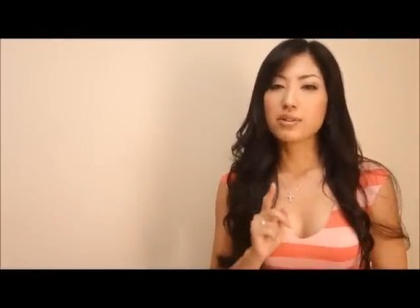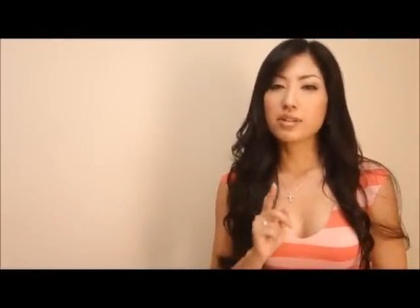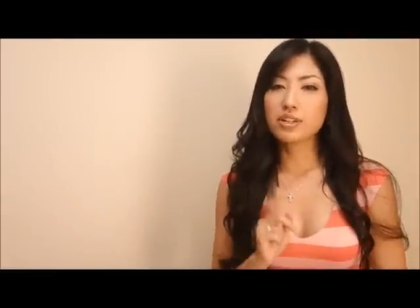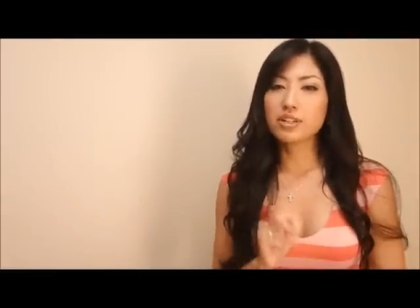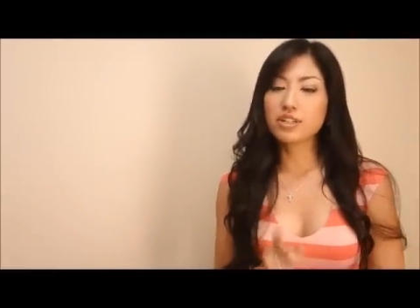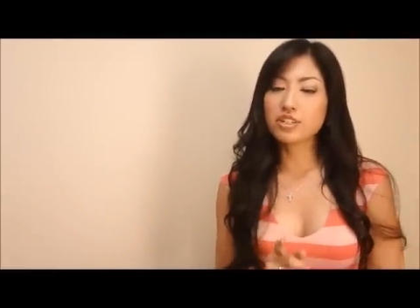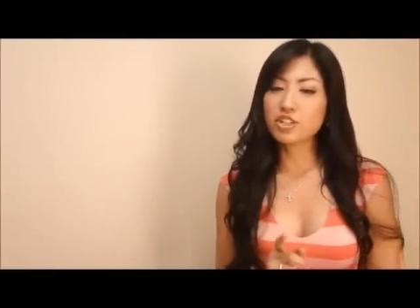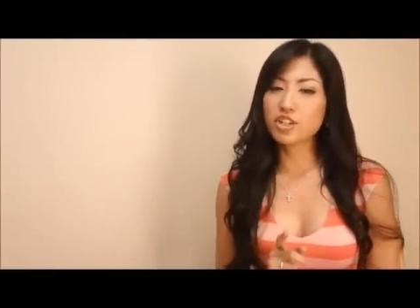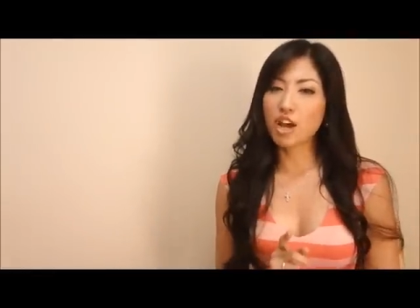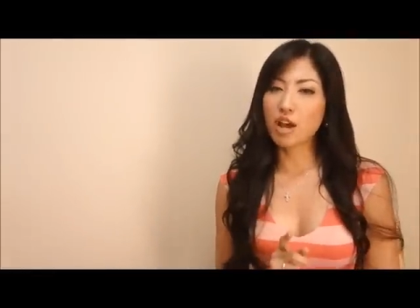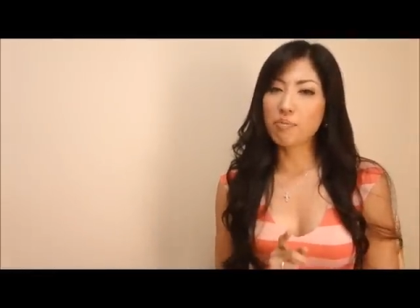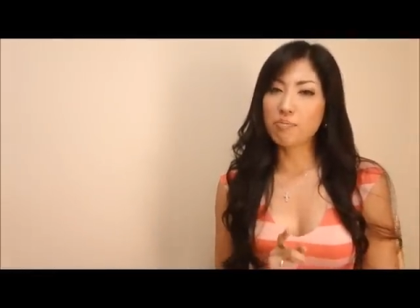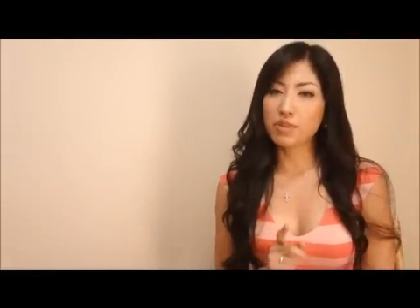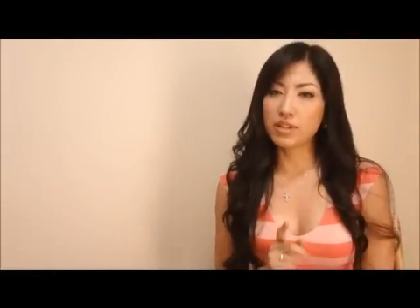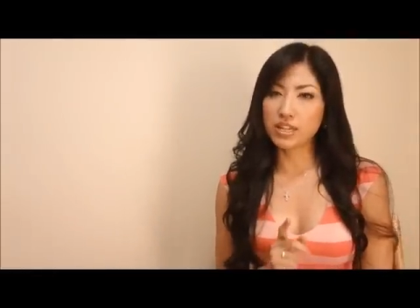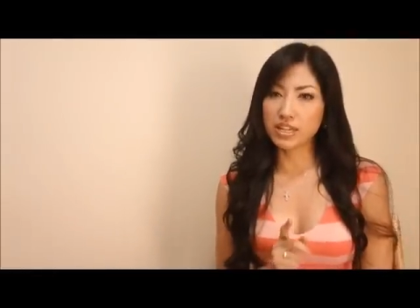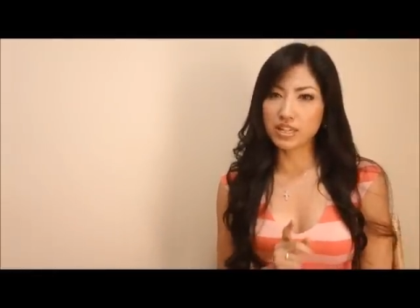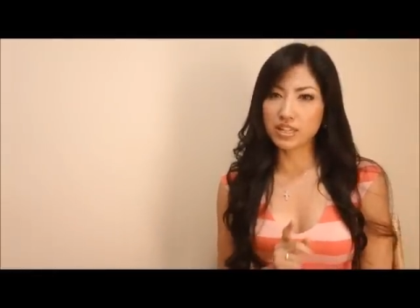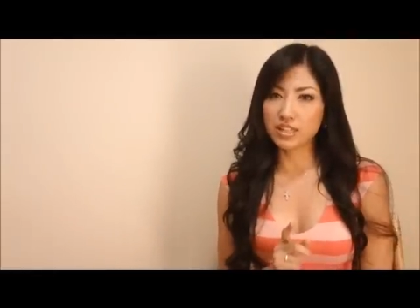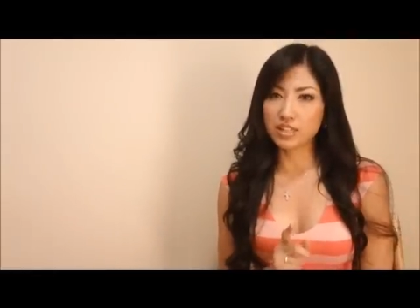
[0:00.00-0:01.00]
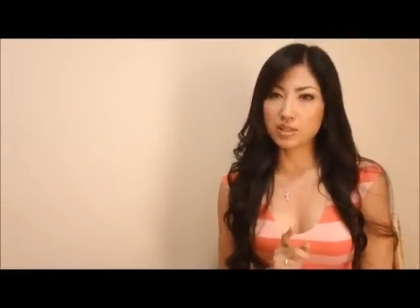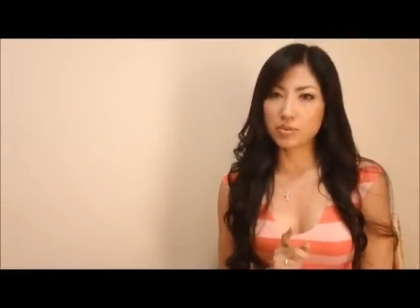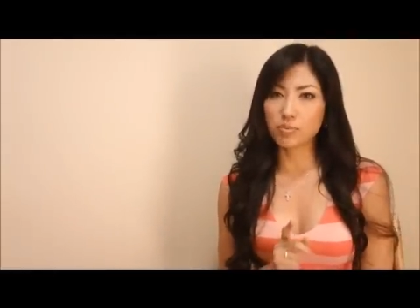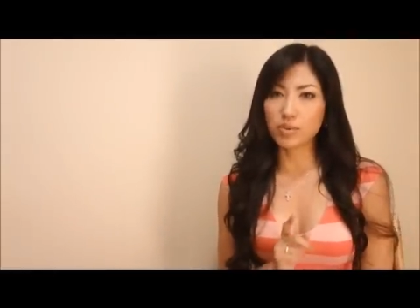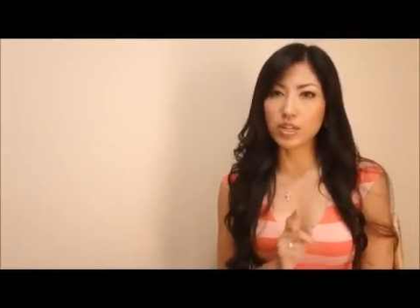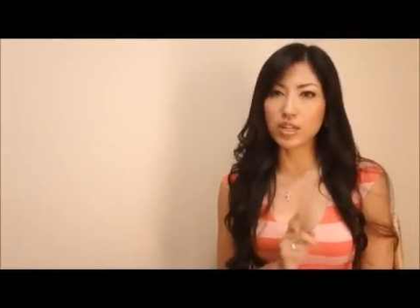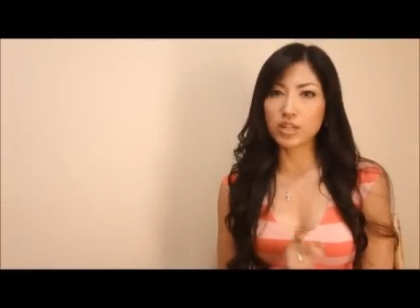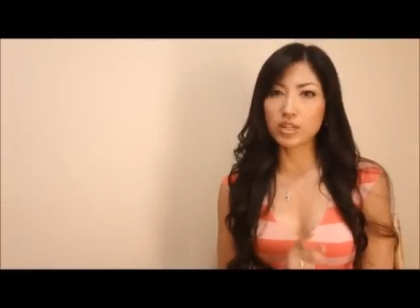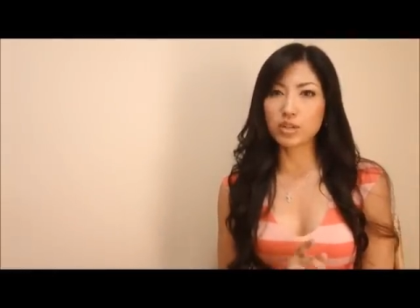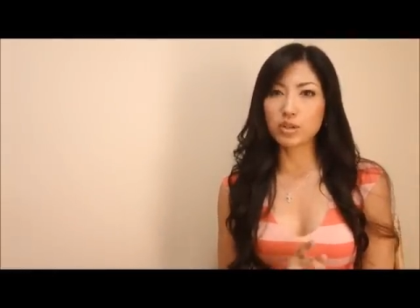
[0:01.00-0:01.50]
in Japanese
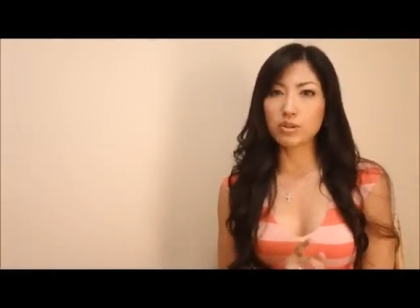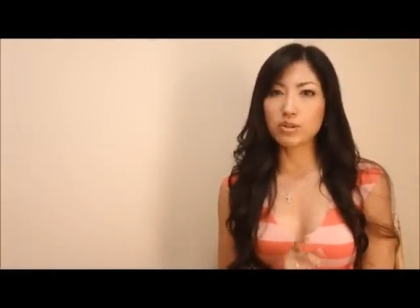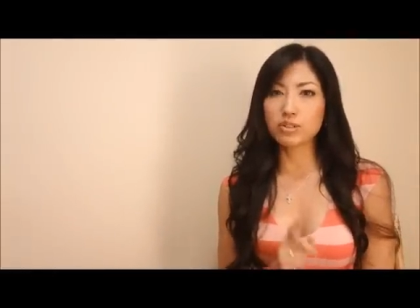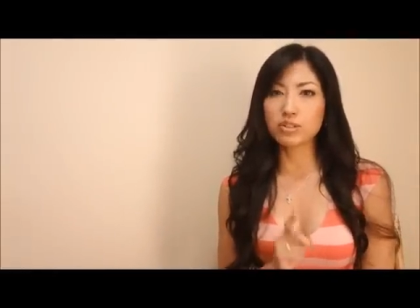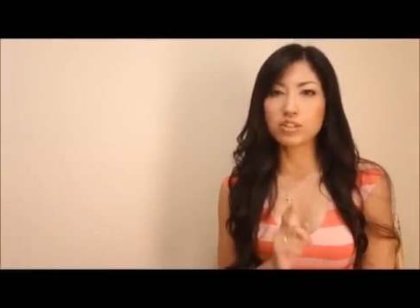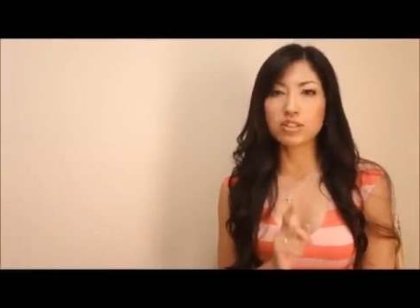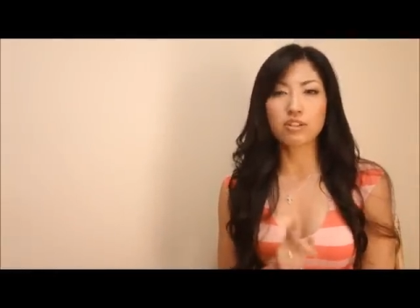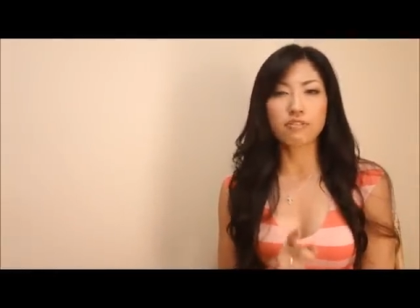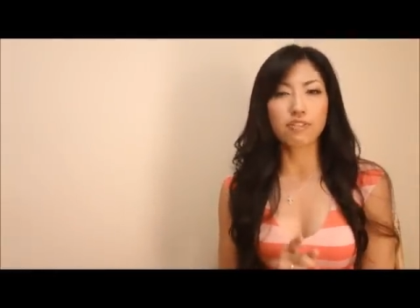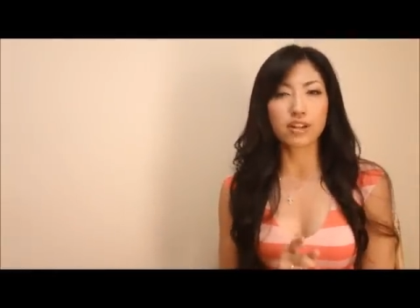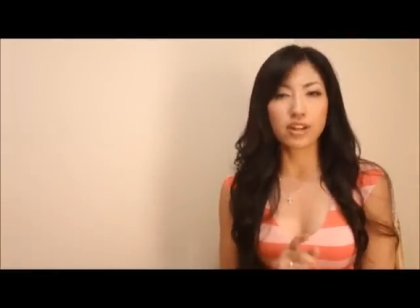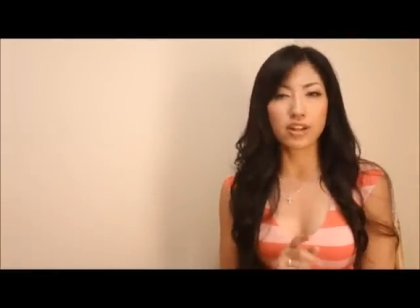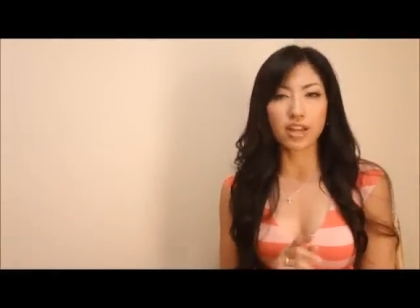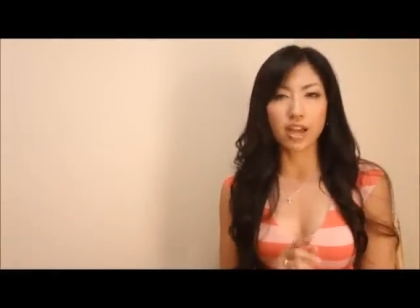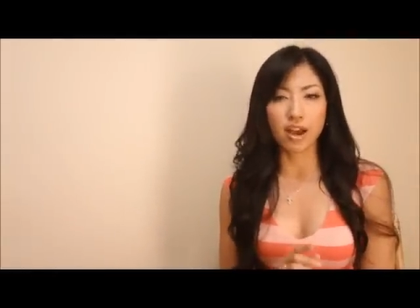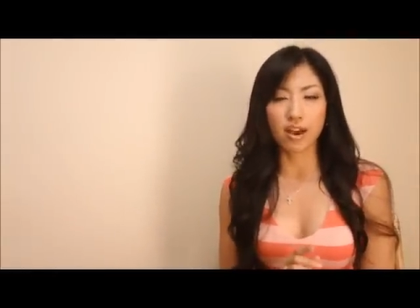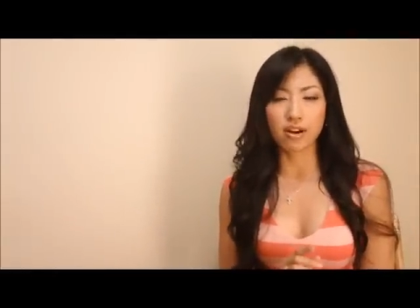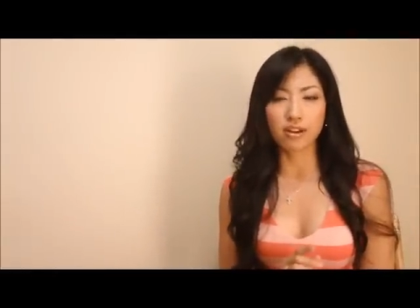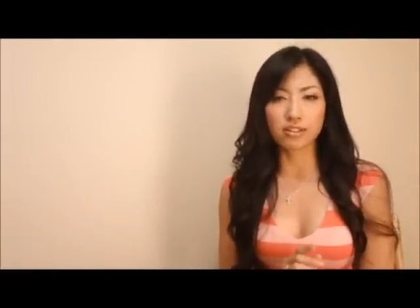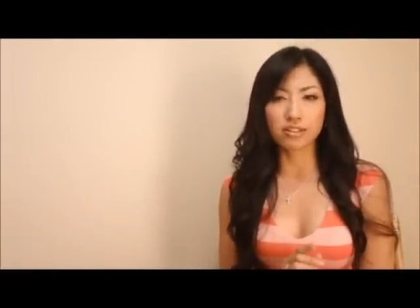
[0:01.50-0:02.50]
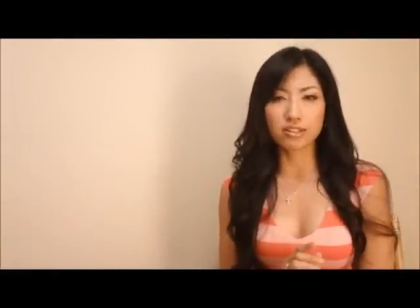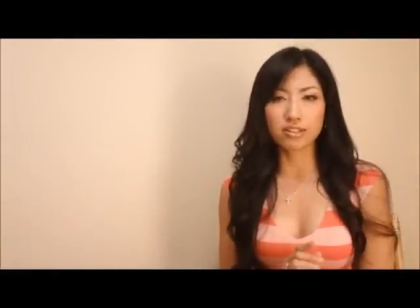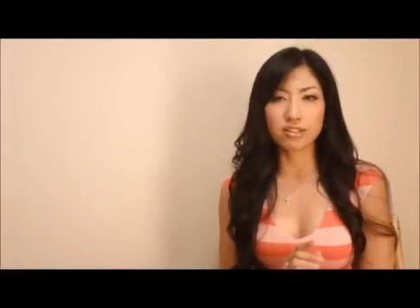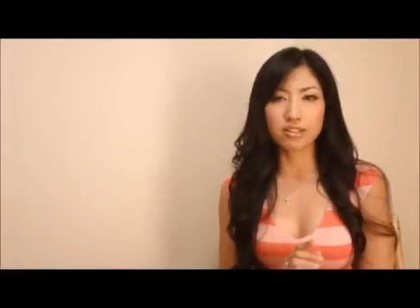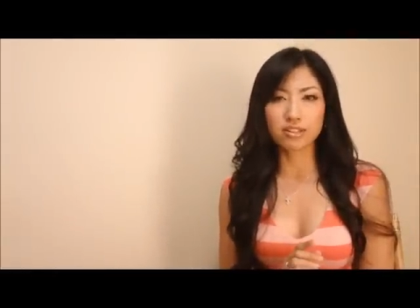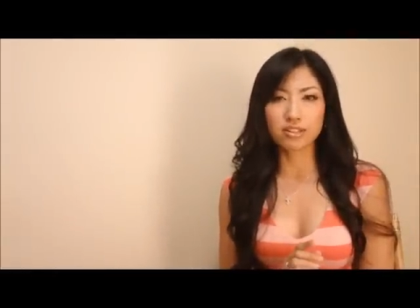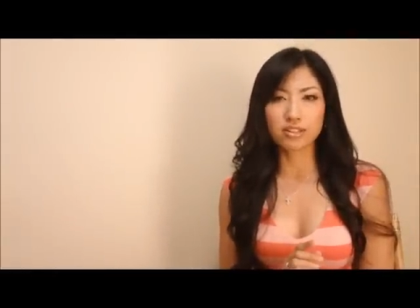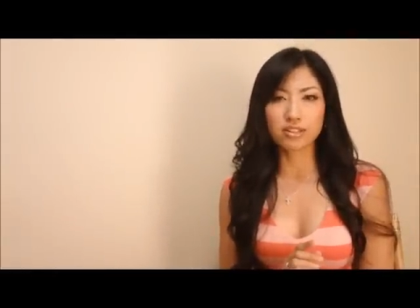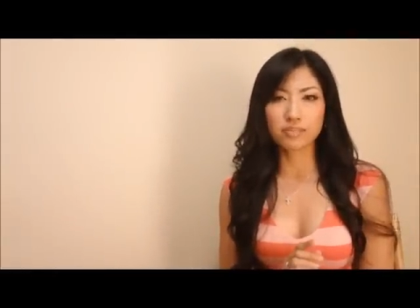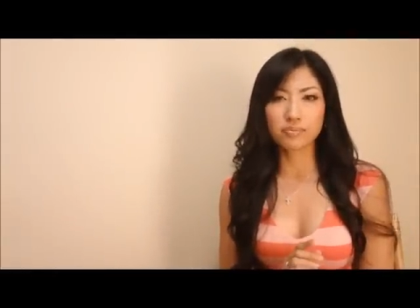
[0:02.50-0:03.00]
we use different
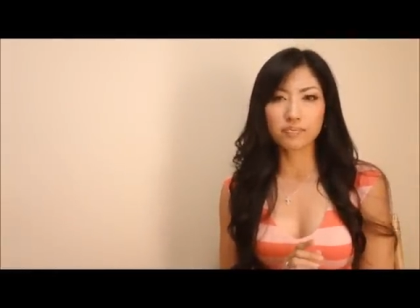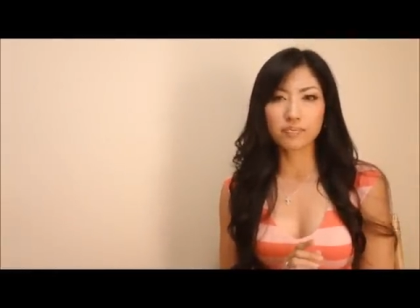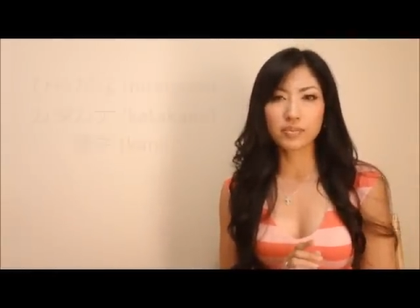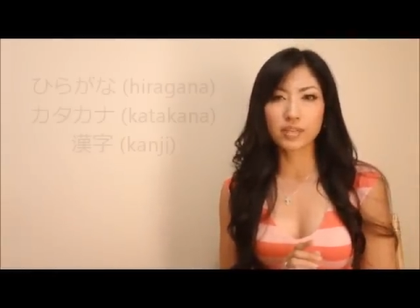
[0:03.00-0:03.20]
characters.